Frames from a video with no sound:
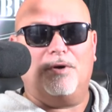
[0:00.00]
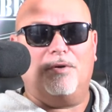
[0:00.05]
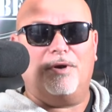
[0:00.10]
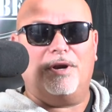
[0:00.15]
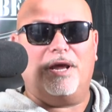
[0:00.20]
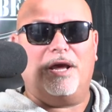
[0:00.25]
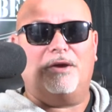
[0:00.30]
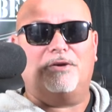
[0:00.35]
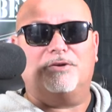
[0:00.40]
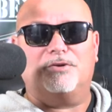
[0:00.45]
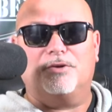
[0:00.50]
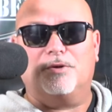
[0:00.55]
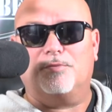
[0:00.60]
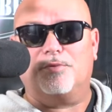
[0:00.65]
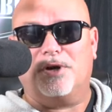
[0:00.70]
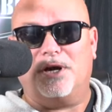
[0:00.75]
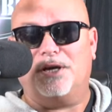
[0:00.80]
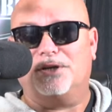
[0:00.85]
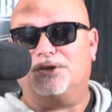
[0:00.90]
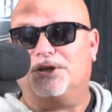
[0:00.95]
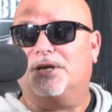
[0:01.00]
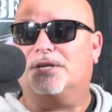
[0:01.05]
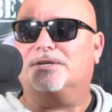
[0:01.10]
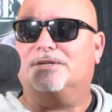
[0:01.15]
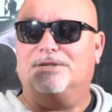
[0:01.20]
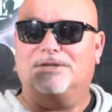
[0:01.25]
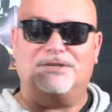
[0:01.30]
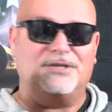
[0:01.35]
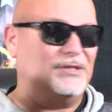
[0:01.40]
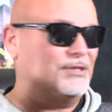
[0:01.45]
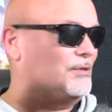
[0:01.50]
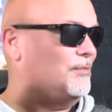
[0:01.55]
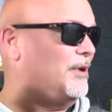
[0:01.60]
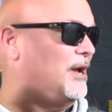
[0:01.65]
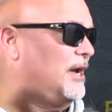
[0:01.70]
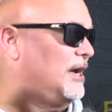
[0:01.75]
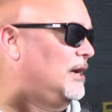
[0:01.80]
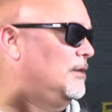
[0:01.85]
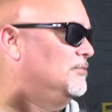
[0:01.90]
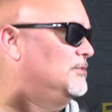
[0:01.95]
going out and doing a project, this is the
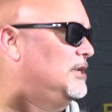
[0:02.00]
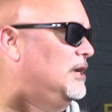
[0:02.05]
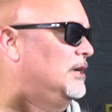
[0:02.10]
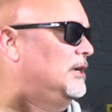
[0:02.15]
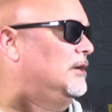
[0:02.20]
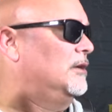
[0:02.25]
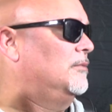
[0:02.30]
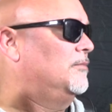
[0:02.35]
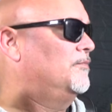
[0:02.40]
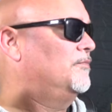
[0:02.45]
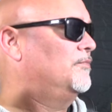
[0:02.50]
bag I'm taking.